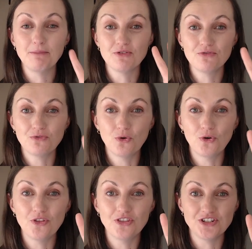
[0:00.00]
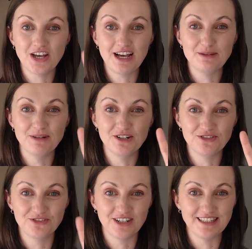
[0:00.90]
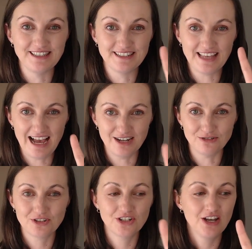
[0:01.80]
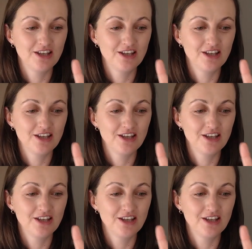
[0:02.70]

before the timer runs out.